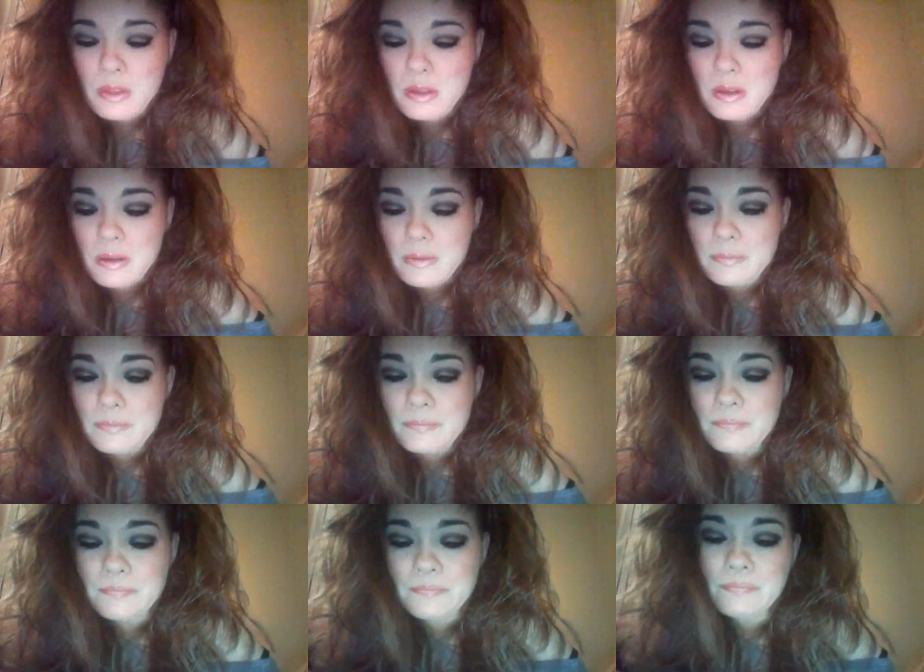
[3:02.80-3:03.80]

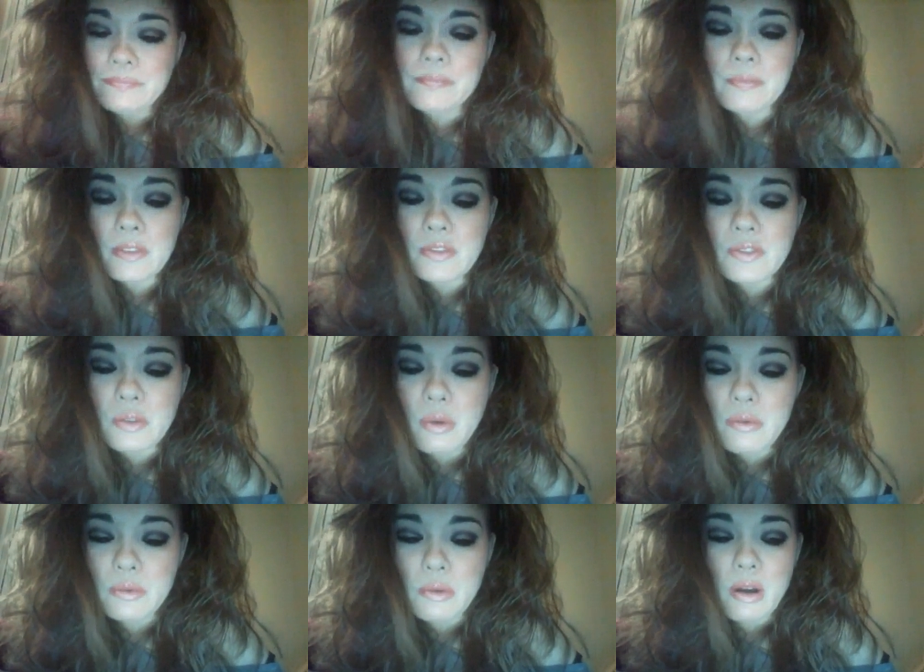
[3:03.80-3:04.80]
So
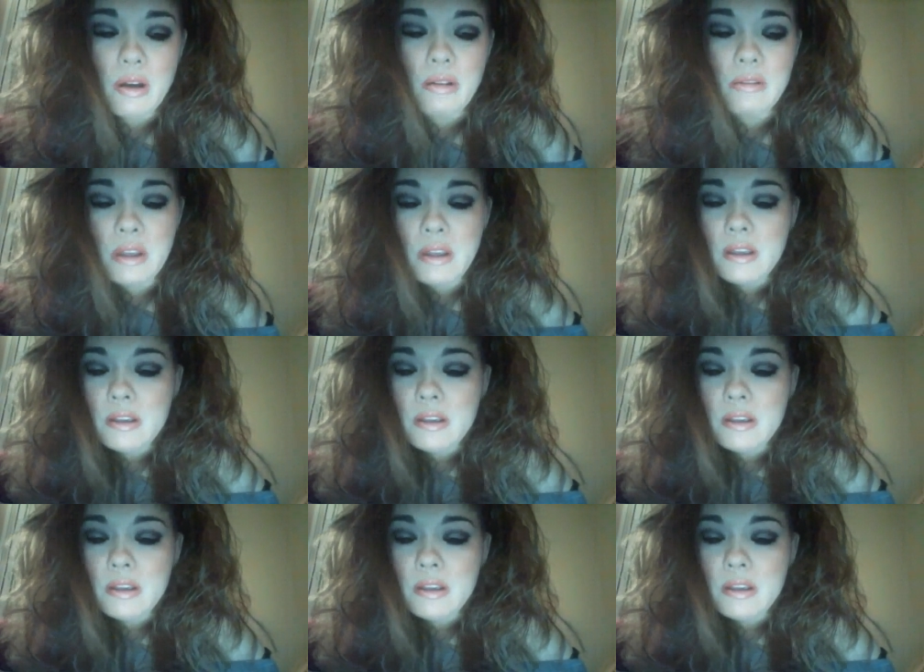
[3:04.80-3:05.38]
overall,